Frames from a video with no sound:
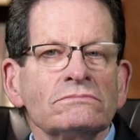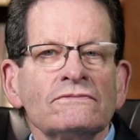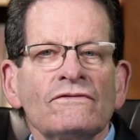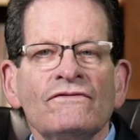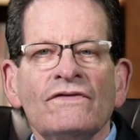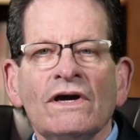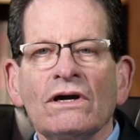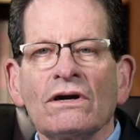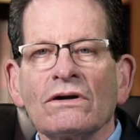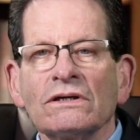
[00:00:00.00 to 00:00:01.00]

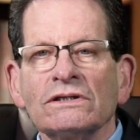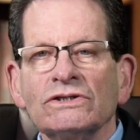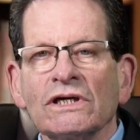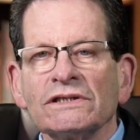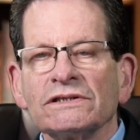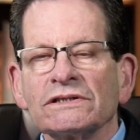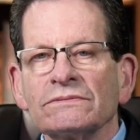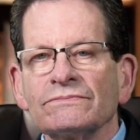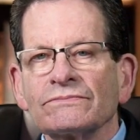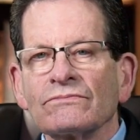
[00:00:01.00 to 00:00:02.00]
fair and just.
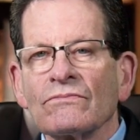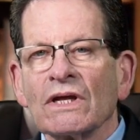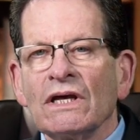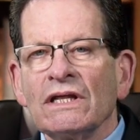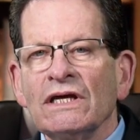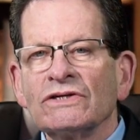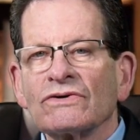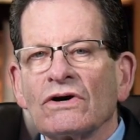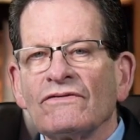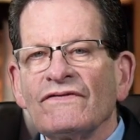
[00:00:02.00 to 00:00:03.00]
These
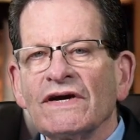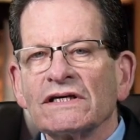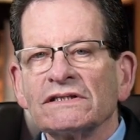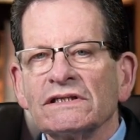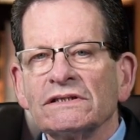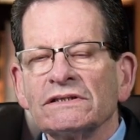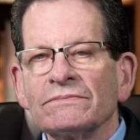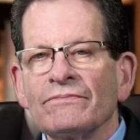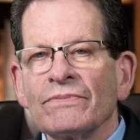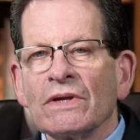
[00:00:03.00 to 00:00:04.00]
are all fantasies.
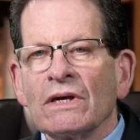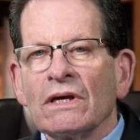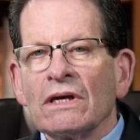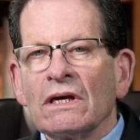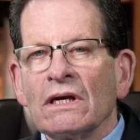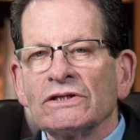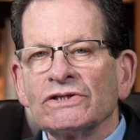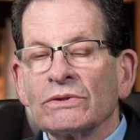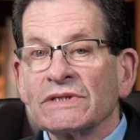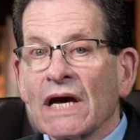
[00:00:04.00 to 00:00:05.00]
And
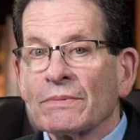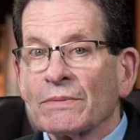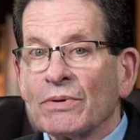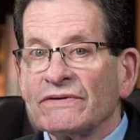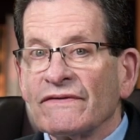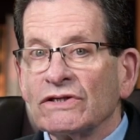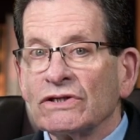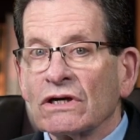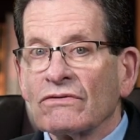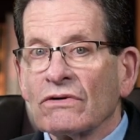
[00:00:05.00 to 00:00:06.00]
so is capital preservation
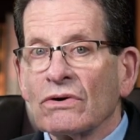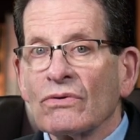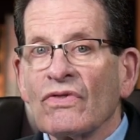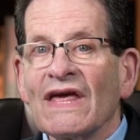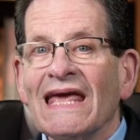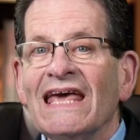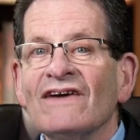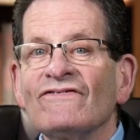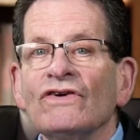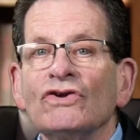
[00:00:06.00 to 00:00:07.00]
and growth
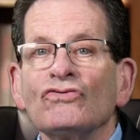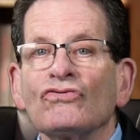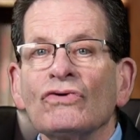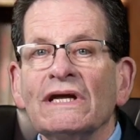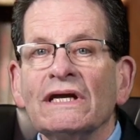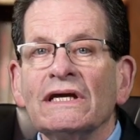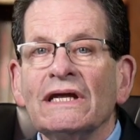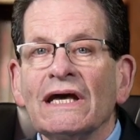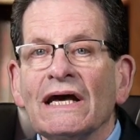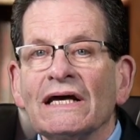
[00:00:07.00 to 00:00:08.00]
if treated
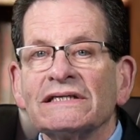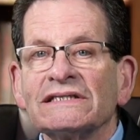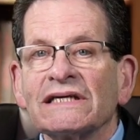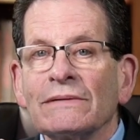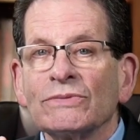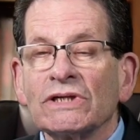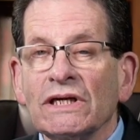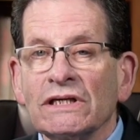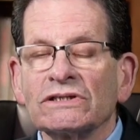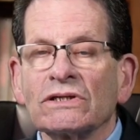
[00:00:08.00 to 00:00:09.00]
as
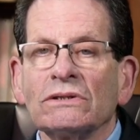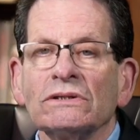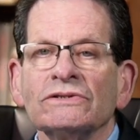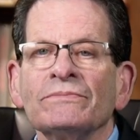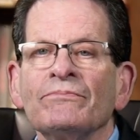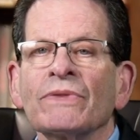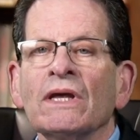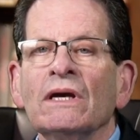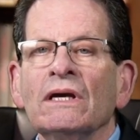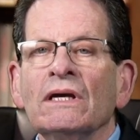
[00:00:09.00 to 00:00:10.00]
simultaneous goals.
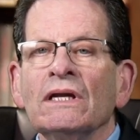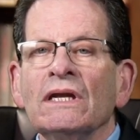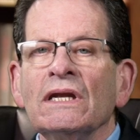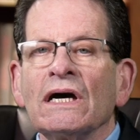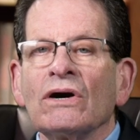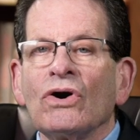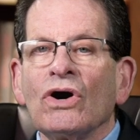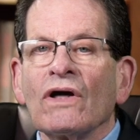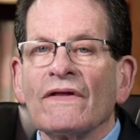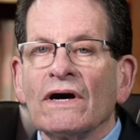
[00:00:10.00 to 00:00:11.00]
Now,
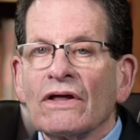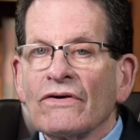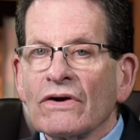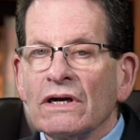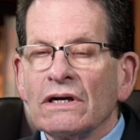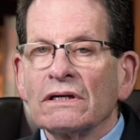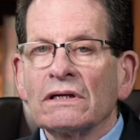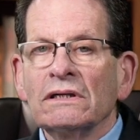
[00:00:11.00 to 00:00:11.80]
on the other hand,